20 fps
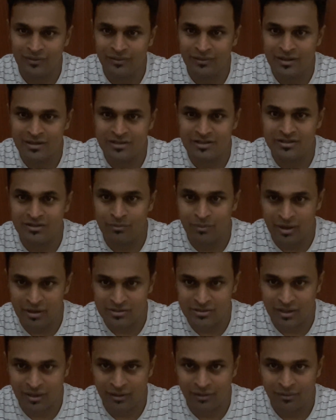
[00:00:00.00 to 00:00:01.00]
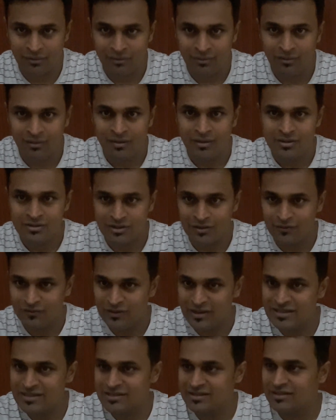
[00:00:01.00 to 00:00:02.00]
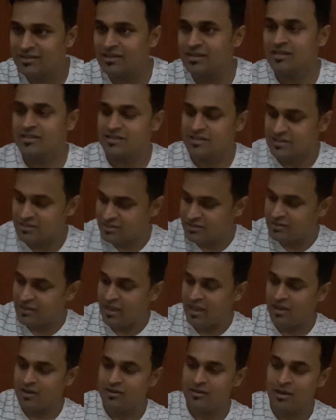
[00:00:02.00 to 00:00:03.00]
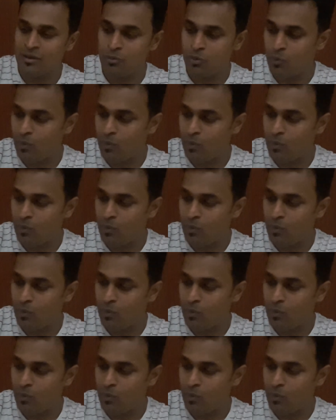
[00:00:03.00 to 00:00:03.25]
this is amazing. So this is there, number